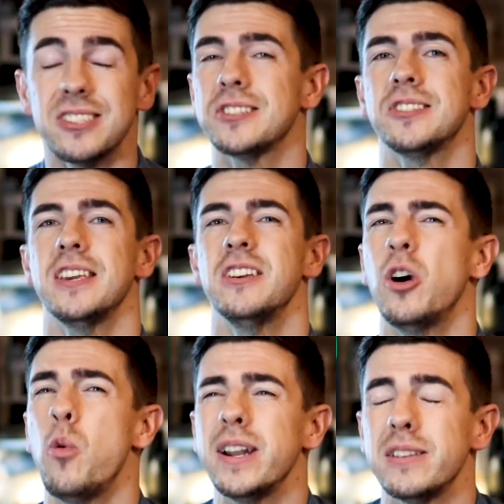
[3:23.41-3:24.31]
to say, you
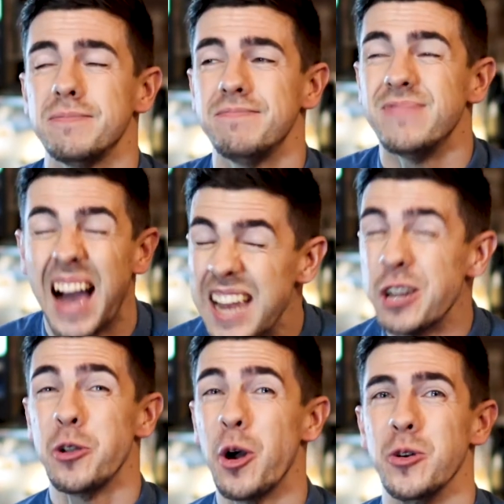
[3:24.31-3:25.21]
know what, I
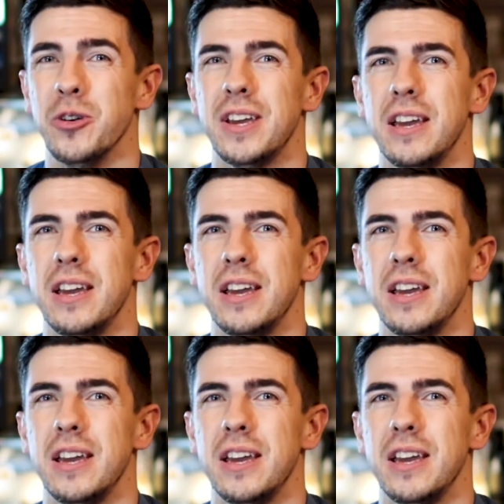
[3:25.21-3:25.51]
don't know,